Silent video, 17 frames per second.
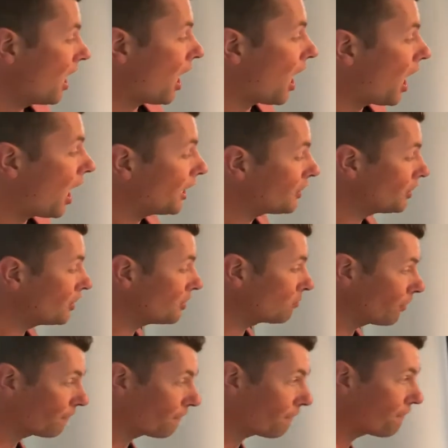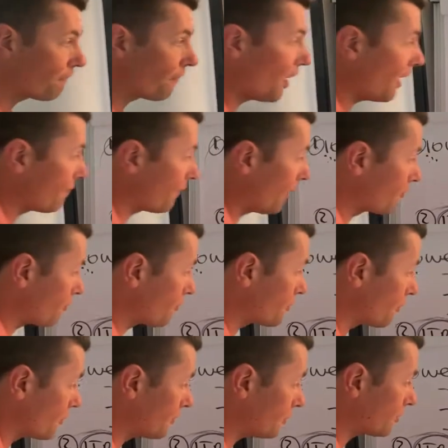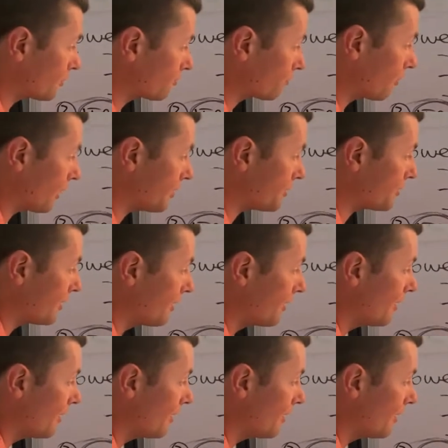I only want 500 units, right?